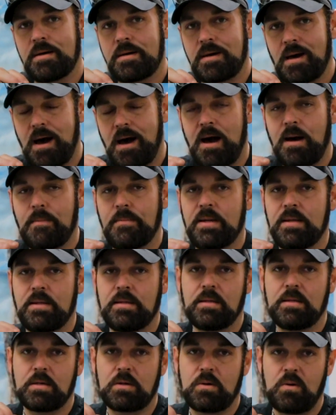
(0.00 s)

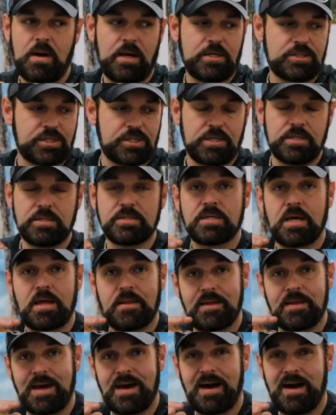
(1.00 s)
common questions
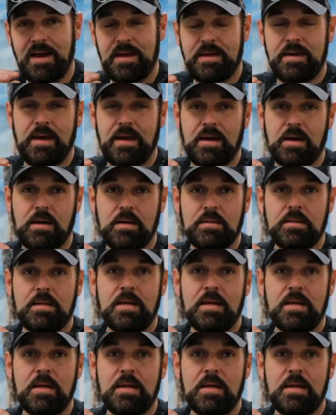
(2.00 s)
that I get